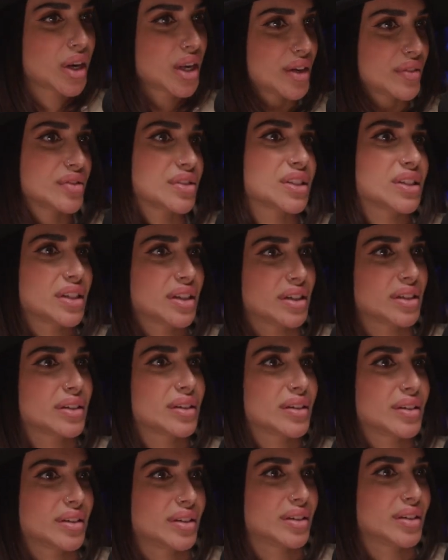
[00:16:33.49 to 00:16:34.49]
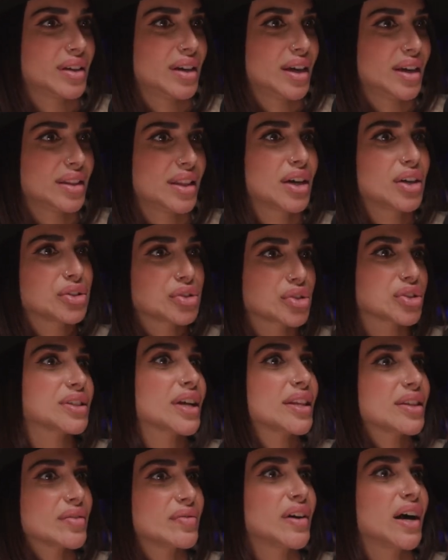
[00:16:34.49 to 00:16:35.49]
believes in it and they
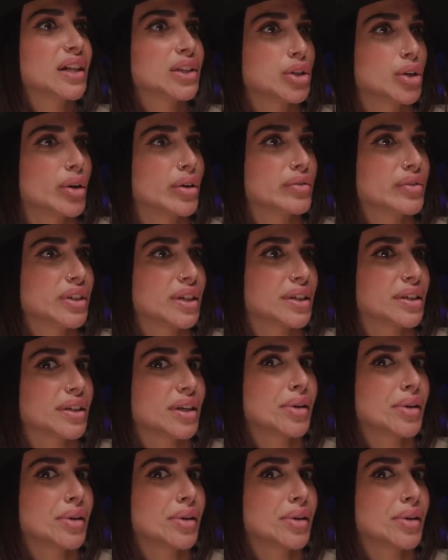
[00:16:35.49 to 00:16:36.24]
understand the value of it,